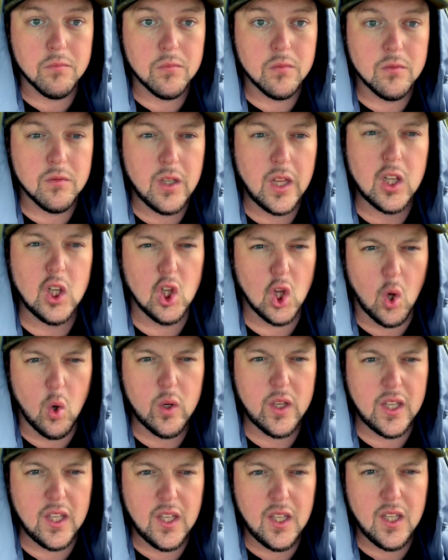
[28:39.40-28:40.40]
Like low
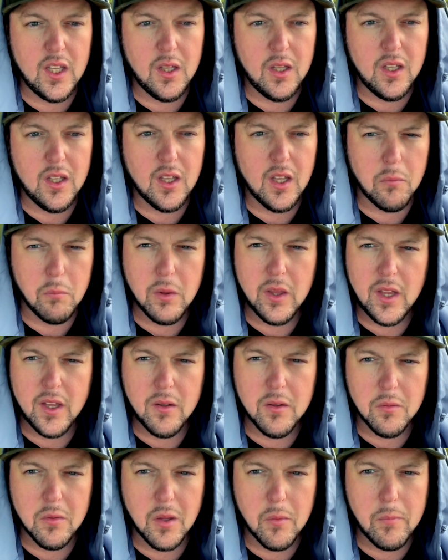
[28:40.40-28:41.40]
key a
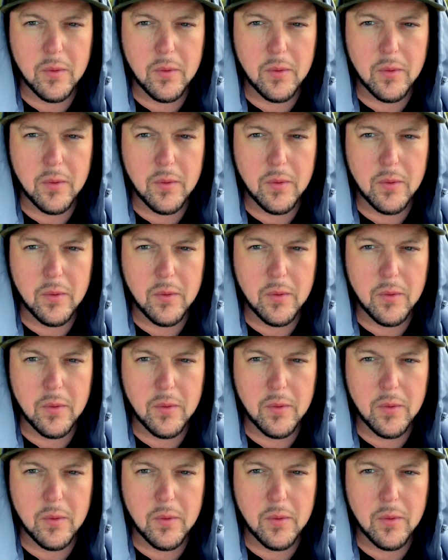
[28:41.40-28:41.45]
bit.